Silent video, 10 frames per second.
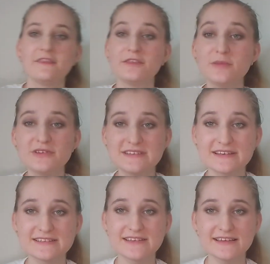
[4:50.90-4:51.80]
The most
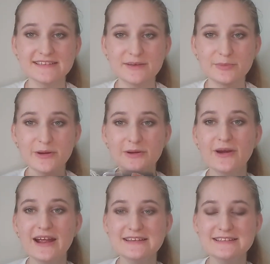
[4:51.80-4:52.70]
exciting
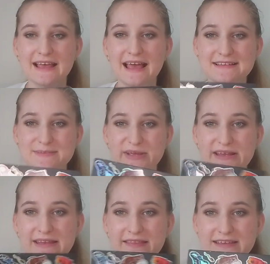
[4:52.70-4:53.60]
progress has
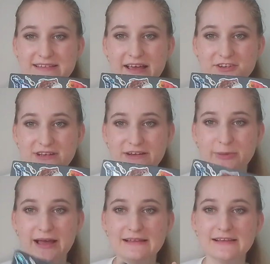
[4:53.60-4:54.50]
been in this eyeshadow
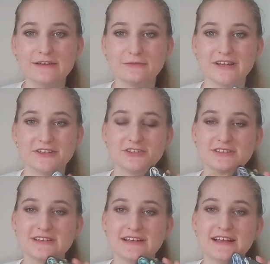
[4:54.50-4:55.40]
palette, which
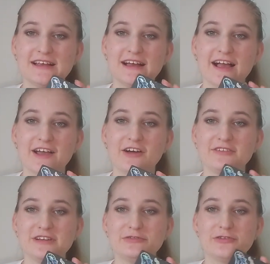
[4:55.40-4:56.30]
I
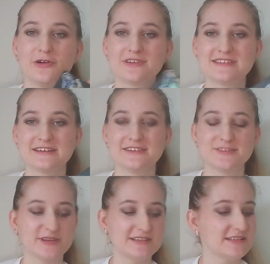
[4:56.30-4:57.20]
covered in frog stickers,
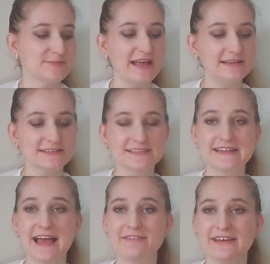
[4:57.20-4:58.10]
because this palette
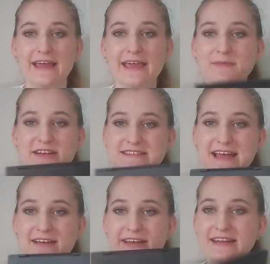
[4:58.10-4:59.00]
doesn't have a name, it doesn't
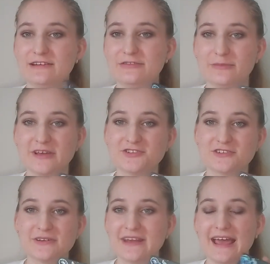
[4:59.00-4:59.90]
have any
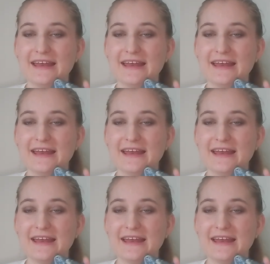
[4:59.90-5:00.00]
information on it